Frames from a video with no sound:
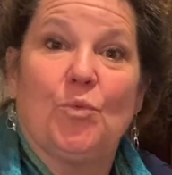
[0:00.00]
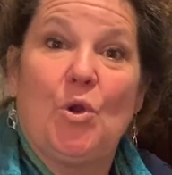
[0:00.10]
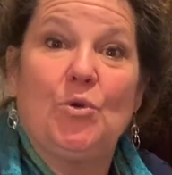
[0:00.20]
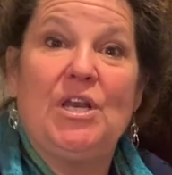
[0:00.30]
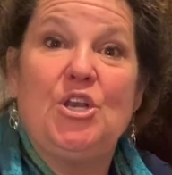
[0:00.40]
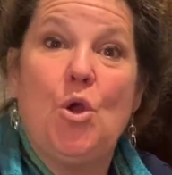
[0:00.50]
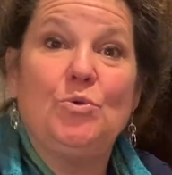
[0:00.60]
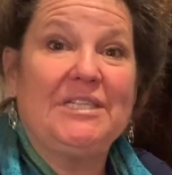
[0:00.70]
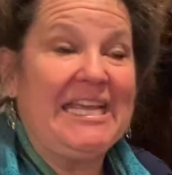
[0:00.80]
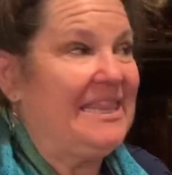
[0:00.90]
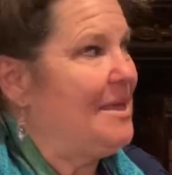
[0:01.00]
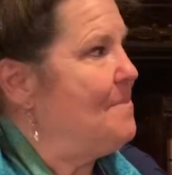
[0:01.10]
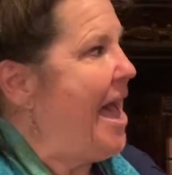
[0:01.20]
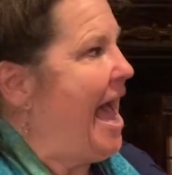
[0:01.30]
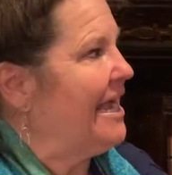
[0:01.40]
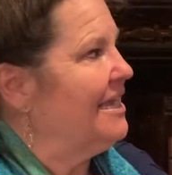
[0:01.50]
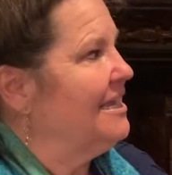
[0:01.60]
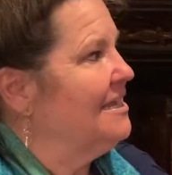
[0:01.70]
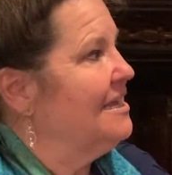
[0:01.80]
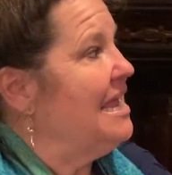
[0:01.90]
wrote a note in the back,
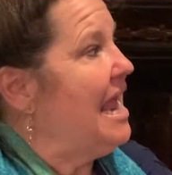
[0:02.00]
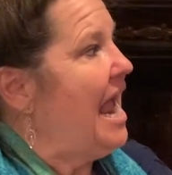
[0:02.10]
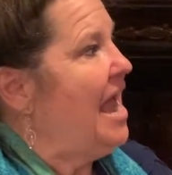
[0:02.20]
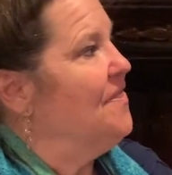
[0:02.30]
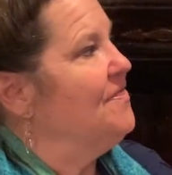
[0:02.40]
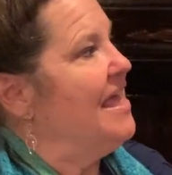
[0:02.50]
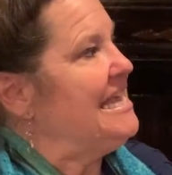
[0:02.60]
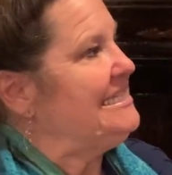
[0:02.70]
and they